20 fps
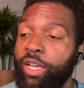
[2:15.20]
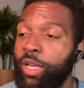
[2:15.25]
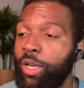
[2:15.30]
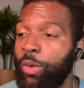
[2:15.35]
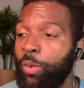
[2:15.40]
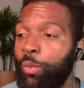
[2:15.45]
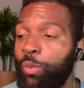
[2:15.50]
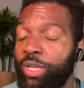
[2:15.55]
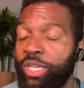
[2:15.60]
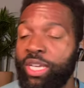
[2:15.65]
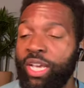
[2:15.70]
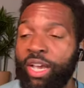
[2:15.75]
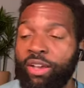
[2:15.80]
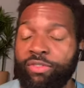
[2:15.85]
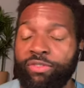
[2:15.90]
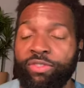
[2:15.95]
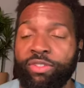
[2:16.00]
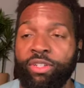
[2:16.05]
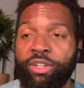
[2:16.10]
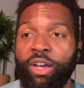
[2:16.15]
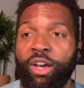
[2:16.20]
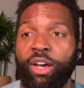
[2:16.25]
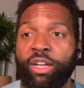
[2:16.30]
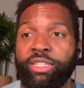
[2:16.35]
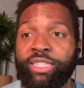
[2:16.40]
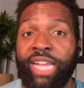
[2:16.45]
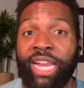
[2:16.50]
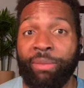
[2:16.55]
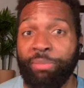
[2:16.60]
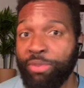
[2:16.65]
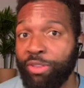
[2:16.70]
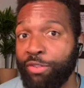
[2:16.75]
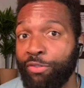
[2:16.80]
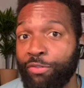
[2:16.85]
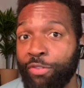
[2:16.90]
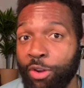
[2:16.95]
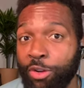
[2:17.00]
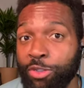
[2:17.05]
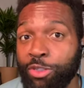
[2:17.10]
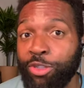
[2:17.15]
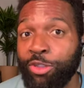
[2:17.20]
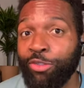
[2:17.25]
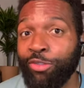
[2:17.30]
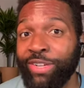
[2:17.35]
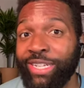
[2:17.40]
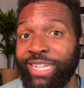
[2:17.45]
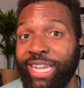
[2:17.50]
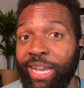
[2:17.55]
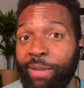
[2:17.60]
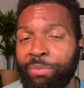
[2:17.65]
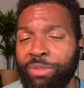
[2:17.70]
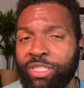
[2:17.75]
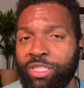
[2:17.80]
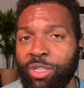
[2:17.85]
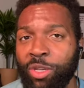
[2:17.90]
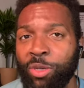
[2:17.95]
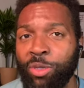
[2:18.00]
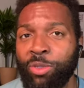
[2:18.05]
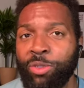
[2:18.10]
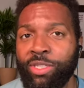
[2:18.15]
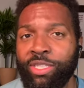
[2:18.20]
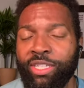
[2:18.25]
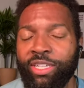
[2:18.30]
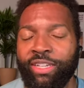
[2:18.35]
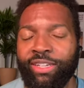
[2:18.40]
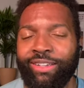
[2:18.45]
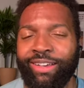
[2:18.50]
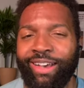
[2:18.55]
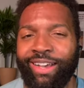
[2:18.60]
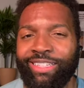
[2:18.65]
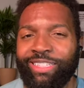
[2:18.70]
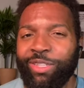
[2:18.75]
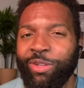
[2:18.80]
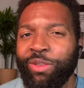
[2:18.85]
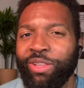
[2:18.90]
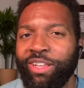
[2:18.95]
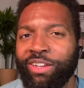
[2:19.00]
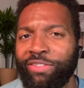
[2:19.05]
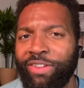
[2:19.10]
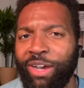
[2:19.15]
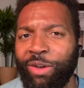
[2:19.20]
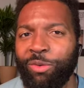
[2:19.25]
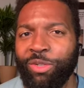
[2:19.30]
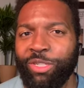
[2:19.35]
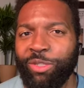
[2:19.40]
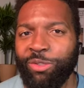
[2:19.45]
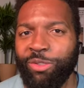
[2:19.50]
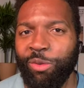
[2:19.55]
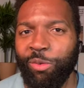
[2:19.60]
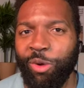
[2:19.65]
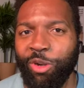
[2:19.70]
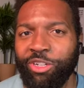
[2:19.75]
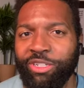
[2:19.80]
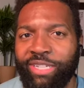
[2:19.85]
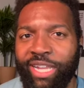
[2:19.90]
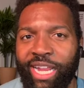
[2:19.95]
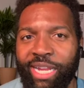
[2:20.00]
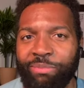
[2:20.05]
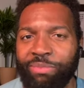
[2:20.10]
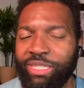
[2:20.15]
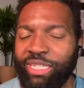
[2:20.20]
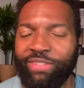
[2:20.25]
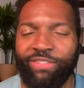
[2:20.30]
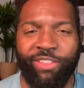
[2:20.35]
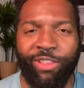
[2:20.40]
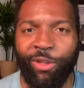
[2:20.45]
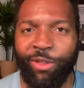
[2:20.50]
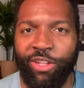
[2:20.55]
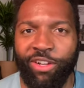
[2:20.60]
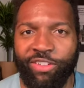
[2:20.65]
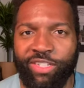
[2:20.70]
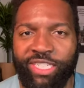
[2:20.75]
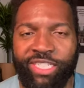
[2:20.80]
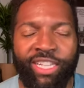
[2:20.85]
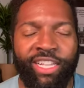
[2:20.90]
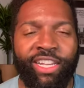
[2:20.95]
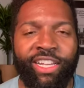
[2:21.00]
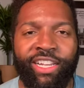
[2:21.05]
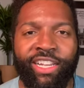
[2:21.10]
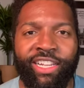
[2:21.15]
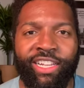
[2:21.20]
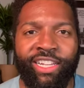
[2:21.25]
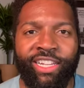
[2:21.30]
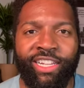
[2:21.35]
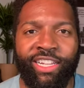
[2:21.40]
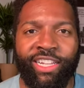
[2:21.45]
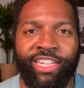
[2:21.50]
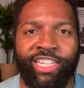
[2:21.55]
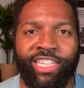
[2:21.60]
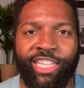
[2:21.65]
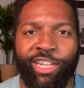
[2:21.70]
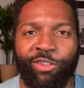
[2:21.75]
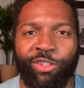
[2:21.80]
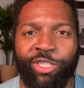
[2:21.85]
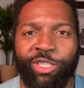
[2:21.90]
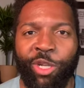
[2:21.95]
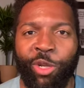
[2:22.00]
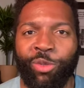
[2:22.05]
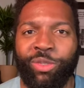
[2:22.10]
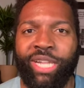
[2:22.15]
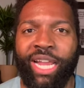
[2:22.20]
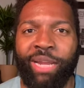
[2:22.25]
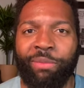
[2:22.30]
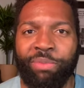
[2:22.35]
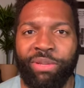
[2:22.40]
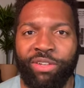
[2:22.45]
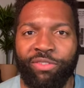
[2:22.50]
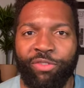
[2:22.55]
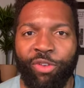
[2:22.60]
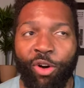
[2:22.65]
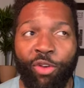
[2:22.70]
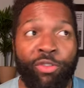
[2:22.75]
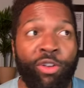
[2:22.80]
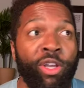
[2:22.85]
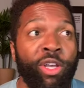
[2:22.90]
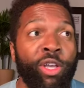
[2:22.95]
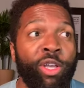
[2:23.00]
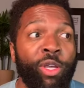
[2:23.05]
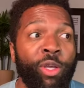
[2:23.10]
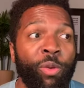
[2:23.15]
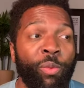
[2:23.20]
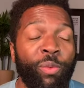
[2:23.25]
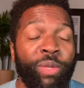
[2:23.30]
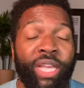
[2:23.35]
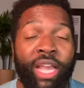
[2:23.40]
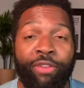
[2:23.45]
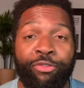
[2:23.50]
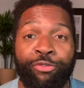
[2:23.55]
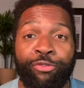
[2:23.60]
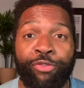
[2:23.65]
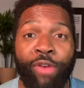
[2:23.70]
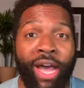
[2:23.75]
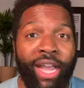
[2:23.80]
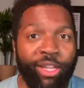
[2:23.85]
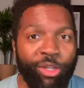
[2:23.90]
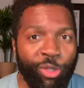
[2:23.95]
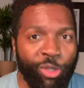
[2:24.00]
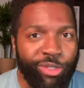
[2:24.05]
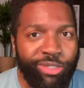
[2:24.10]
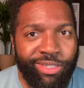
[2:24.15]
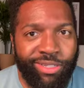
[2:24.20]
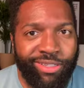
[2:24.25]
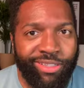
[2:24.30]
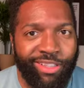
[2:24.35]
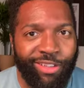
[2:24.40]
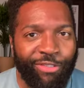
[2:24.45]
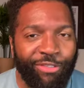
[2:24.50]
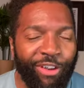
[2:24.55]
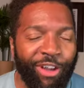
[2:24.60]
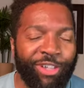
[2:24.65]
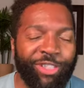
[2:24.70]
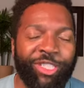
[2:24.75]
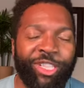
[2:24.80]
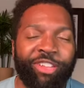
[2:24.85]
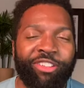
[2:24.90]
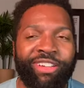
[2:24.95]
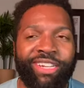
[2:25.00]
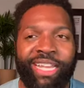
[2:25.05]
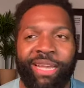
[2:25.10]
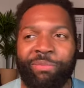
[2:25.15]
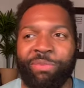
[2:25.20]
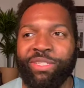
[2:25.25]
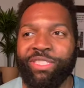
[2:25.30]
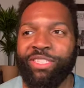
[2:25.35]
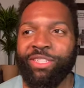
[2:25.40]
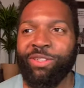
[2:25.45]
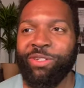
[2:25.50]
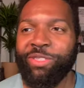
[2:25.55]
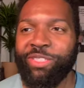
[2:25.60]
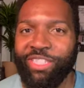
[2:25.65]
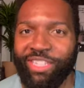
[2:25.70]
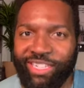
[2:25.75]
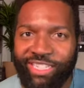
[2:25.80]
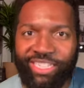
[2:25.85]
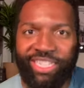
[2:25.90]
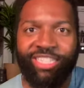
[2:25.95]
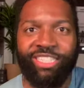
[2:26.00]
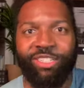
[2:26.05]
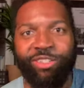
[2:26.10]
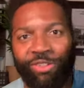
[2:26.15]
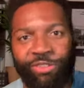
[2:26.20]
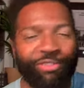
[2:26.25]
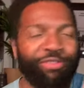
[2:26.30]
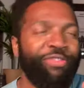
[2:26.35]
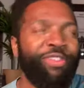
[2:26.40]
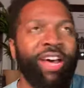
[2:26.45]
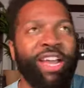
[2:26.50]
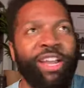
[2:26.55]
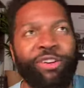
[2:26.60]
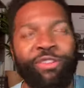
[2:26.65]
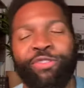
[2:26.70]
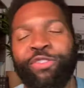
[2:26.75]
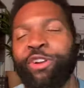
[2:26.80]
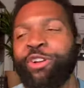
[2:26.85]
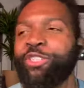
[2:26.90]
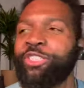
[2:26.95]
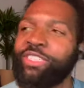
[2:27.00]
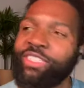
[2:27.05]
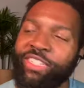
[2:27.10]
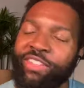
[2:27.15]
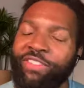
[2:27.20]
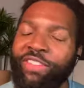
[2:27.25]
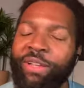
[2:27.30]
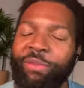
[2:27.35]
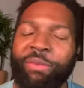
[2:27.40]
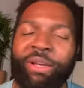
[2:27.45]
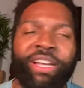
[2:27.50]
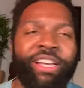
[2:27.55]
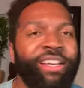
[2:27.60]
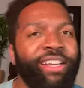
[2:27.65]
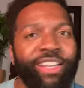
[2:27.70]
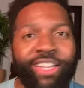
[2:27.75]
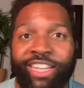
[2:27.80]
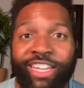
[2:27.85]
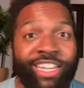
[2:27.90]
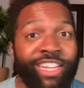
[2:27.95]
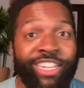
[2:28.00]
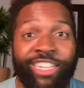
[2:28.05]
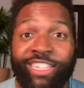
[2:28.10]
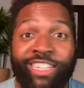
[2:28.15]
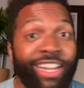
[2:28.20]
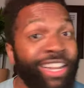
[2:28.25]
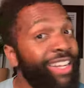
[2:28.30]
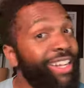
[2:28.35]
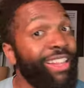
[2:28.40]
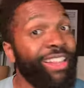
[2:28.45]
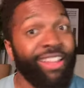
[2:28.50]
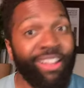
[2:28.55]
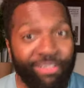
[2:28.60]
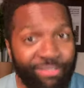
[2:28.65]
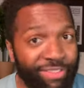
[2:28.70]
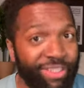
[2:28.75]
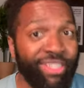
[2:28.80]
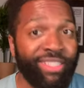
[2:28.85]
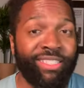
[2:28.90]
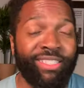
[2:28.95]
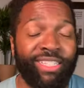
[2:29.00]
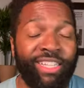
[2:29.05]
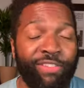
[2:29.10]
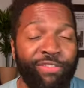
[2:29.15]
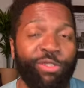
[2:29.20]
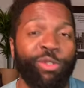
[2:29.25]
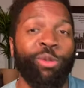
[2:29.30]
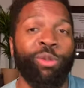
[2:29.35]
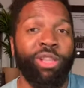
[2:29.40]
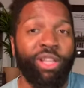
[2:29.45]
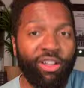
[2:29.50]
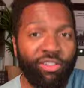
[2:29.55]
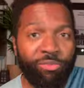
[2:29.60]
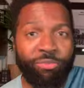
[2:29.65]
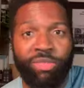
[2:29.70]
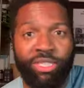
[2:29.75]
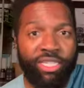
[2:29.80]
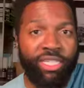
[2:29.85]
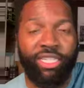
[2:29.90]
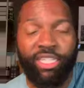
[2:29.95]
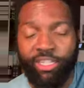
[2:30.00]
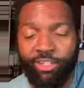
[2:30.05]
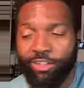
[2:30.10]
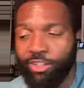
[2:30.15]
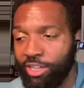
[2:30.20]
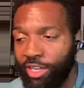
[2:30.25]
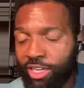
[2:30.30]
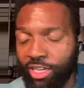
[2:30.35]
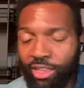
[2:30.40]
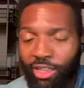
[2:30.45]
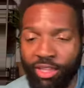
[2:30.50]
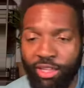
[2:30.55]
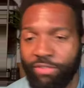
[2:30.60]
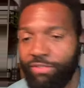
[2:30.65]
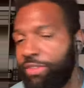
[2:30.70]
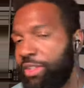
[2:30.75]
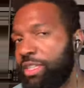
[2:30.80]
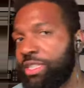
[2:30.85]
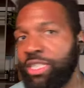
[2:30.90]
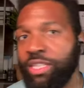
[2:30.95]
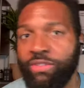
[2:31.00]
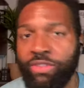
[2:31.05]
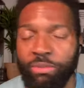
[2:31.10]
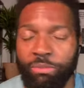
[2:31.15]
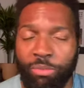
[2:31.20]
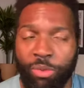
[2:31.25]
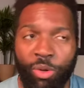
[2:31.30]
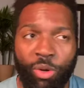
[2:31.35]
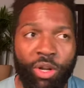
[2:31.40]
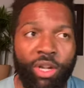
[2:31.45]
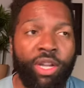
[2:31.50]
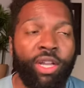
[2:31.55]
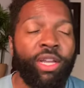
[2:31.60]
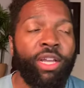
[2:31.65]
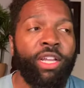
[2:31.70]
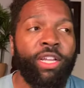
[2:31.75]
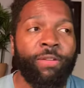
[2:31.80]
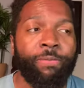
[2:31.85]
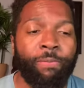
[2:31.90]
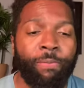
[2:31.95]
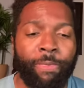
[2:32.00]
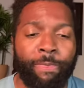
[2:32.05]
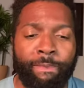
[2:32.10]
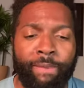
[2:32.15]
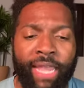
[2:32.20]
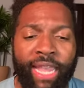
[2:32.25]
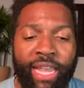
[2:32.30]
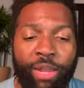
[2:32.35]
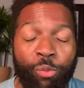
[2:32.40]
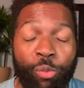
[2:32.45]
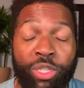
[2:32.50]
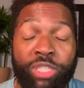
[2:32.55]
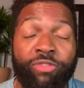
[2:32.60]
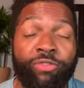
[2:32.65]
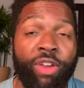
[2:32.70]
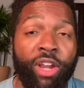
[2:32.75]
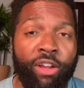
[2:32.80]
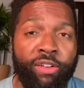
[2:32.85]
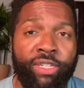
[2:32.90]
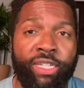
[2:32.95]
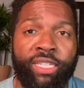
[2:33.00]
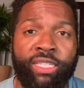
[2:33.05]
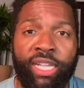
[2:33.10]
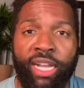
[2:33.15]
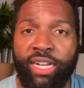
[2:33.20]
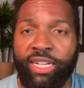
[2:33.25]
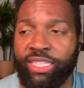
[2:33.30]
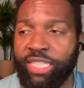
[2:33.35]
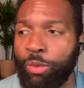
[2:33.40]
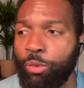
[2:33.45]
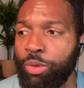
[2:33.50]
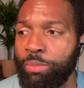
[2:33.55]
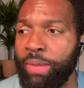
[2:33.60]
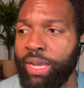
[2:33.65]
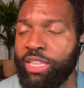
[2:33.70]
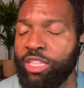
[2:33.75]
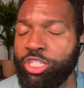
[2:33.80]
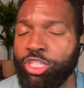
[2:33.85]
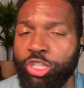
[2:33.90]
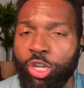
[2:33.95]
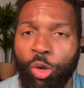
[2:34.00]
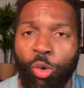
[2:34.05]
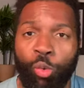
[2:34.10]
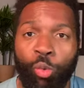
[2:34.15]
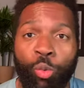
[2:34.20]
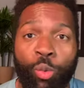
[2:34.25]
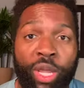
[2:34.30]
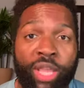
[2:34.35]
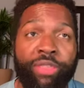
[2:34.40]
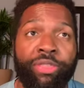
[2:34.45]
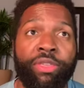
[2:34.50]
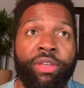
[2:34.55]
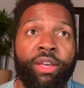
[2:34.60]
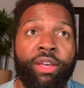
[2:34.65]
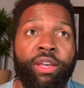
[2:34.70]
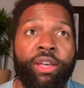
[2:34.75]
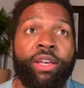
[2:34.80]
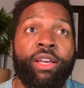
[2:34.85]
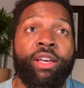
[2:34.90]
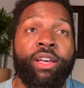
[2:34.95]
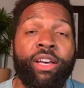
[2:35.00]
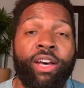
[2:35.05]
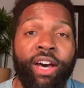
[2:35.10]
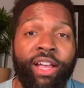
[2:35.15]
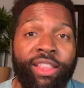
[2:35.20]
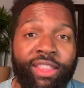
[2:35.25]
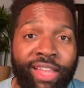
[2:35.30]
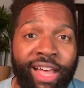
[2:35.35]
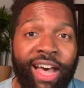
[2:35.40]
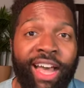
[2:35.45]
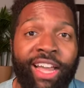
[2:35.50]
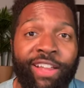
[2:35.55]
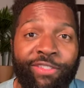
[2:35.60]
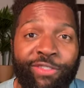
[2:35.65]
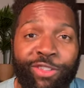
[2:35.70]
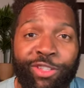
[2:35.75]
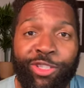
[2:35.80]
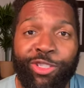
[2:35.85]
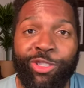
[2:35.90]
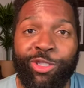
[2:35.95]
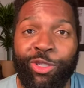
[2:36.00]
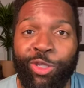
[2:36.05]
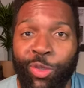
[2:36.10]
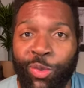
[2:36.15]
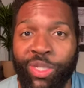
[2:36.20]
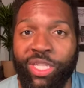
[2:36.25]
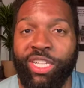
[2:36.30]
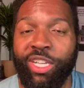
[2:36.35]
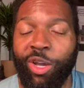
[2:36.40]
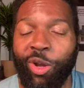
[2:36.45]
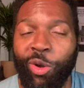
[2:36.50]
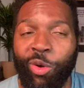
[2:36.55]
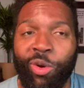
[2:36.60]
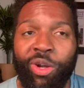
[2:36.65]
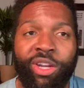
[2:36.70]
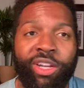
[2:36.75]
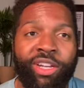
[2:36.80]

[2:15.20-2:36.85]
We have uh, taped the first three episodes. I still love how we use the word taped, even though there is there is no tape involved. We have filed the first three episodes, a digital file version of them. You're gonna love this. If you love me here, you're gonna love this even more. And what's very exciting is that we make the show with a live studio